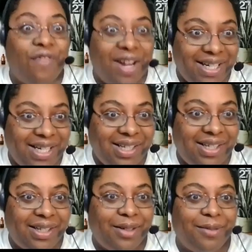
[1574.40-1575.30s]
its
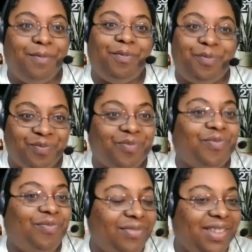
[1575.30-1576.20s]
finest.
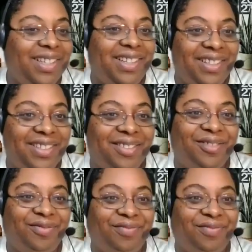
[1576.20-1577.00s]
Right. And I don't think it's